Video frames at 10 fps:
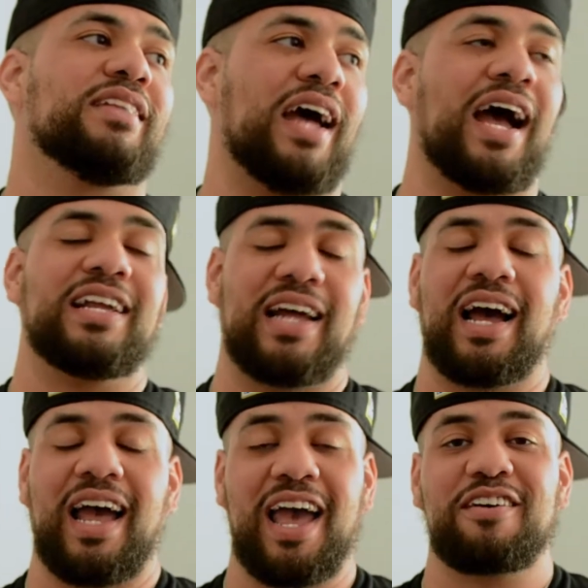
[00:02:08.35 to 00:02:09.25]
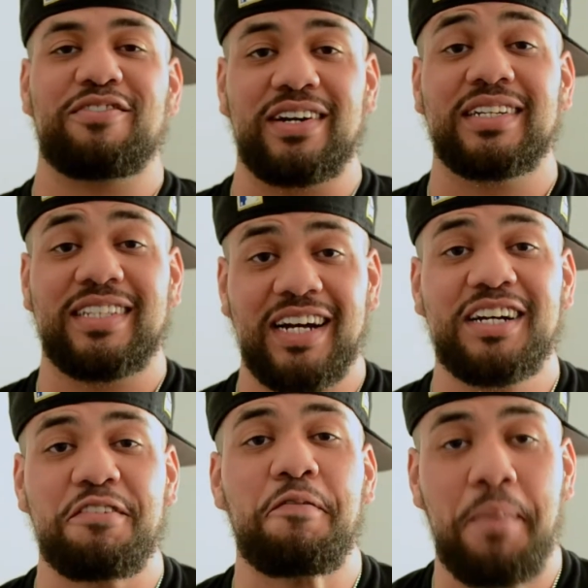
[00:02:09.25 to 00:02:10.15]
I have a ton
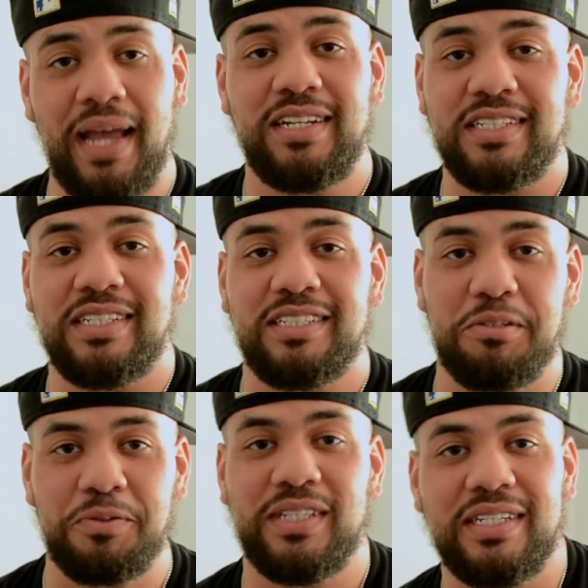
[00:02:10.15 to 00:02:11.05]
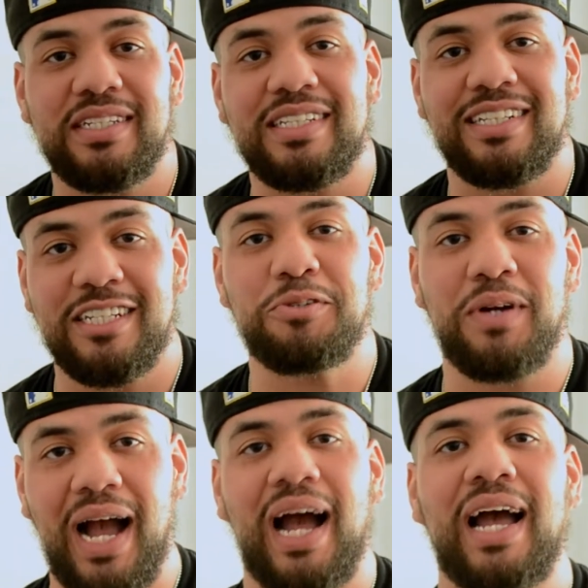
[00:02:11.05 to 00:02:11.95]
of patience with this little
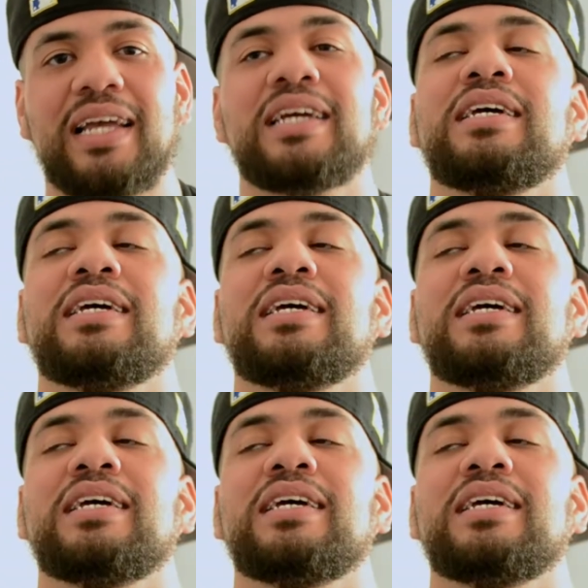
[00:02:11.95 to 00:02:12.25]
guy